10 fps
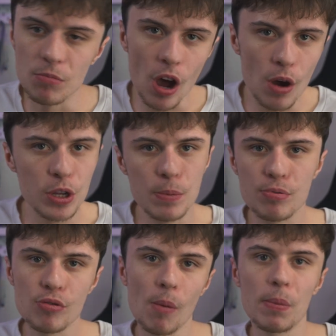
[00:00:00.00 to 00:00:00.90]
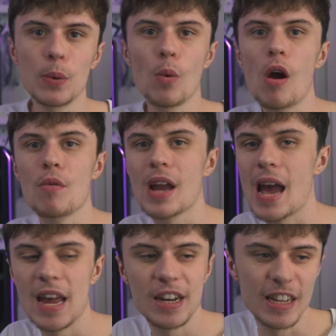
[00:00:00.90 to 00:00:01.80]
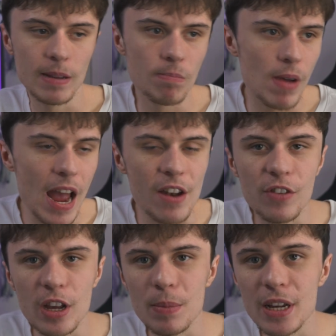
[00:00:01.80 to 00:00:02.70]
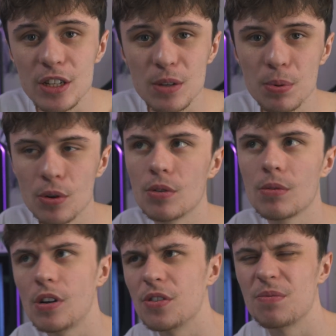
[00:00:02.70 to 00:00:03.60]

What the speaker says: No, you probably won't get any NVMe support.